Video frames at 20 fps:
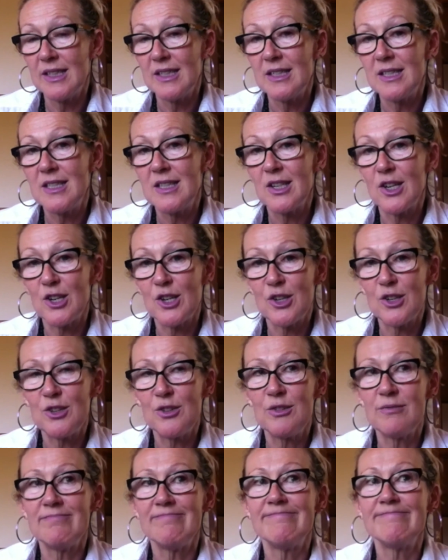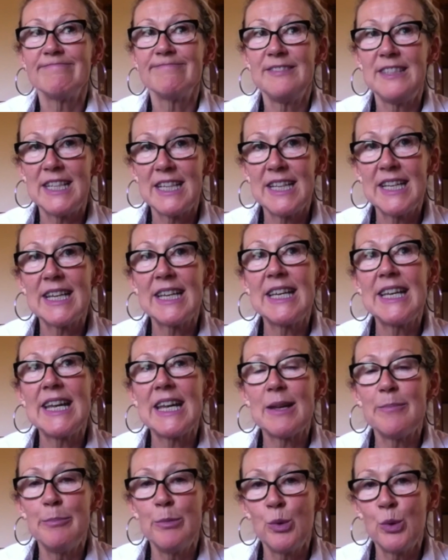So you're going to
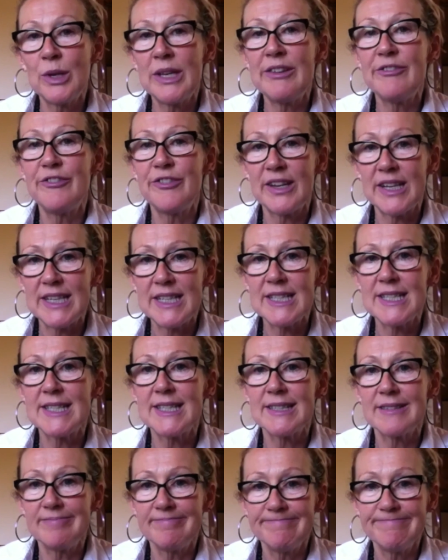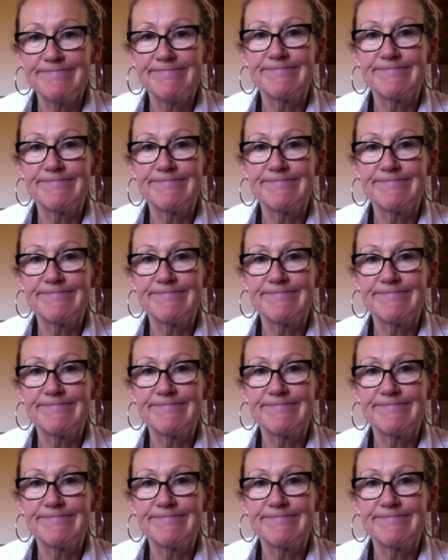get morning face.